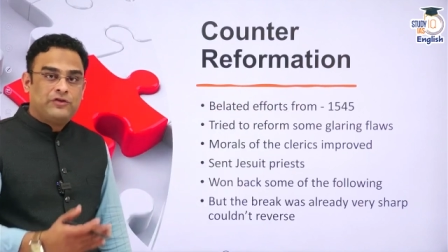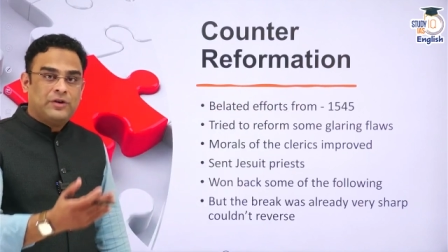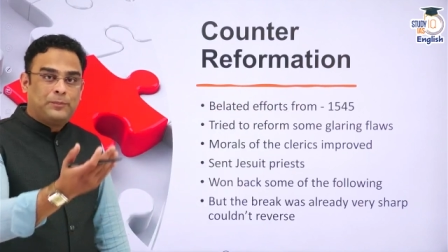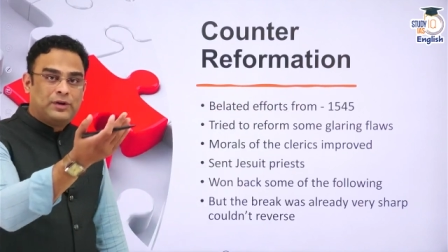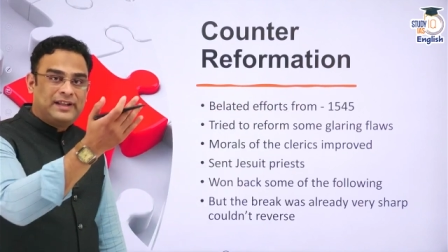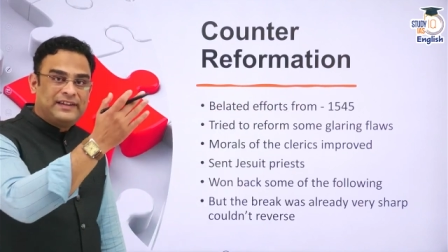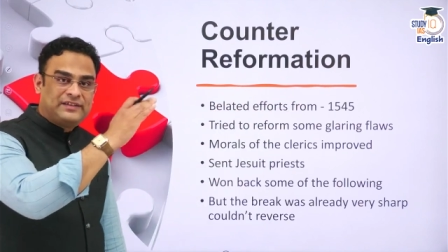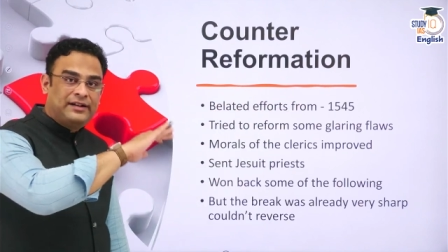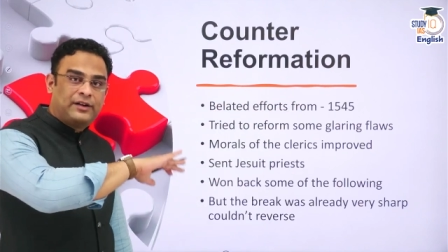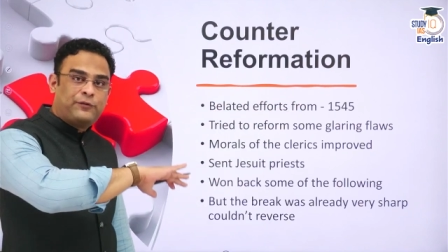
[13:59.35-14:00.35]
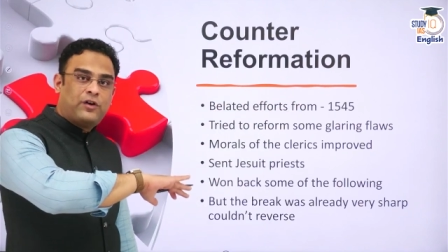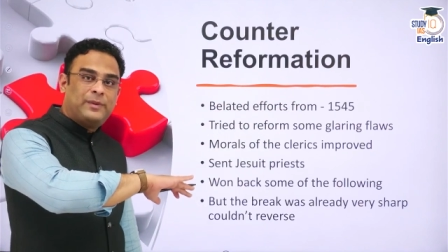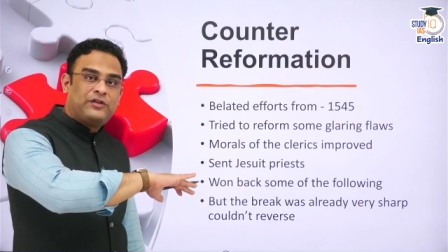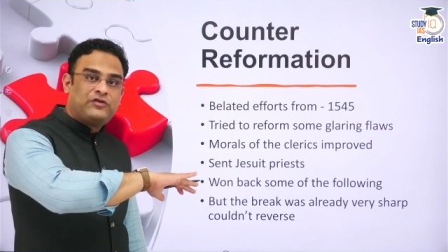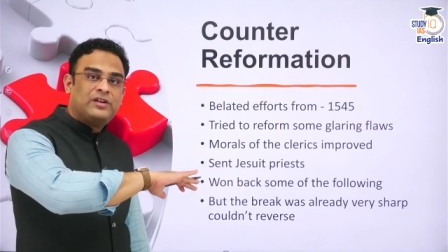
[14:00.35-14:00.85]
So Protestant
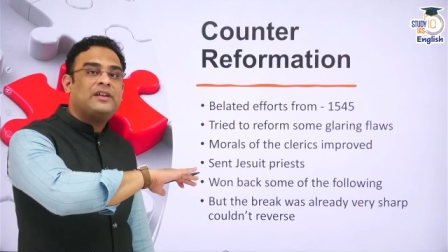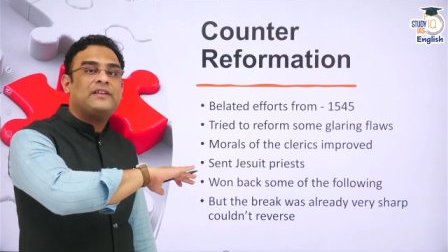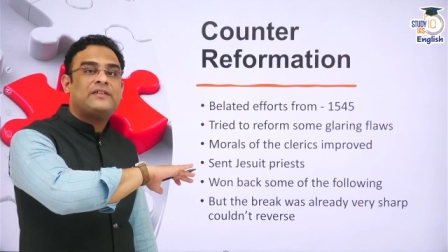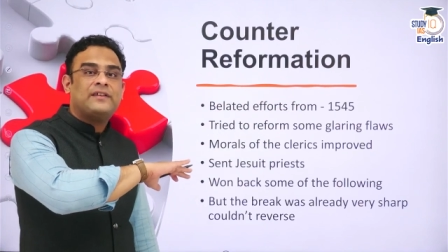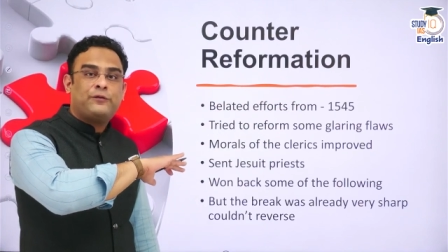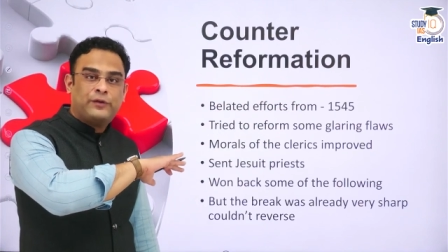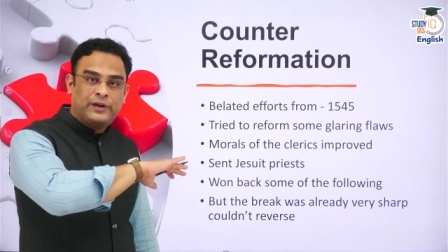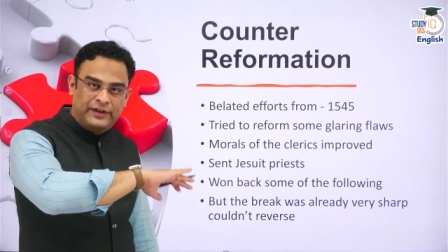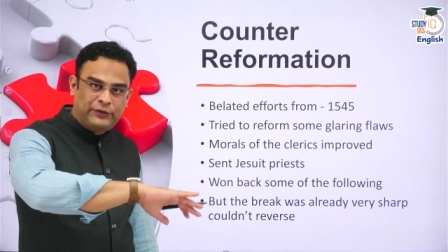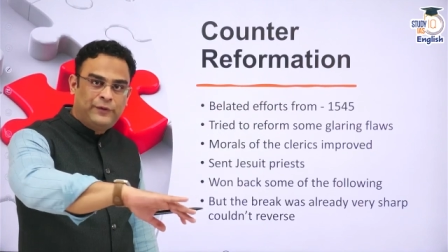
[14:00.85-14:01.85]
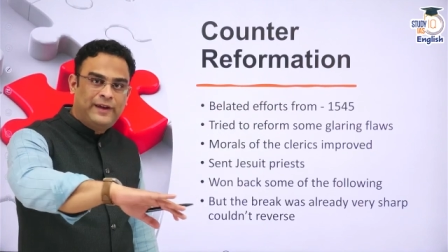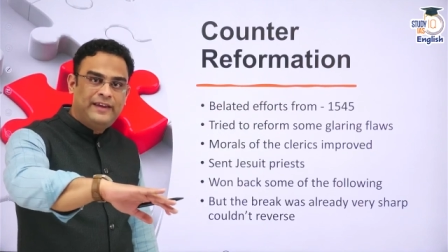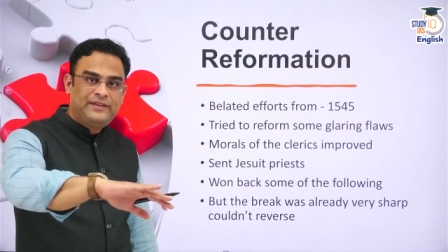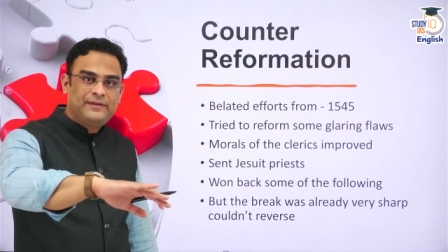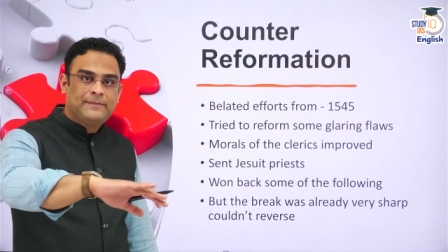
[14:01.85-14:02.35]
Reformation is the first
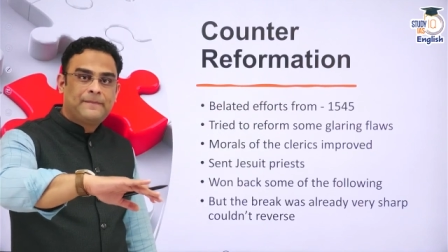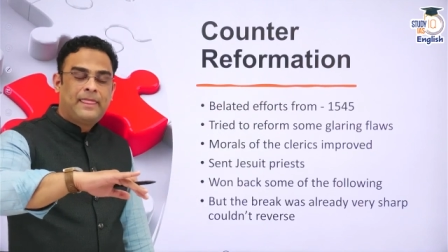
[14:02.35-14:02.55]
phase.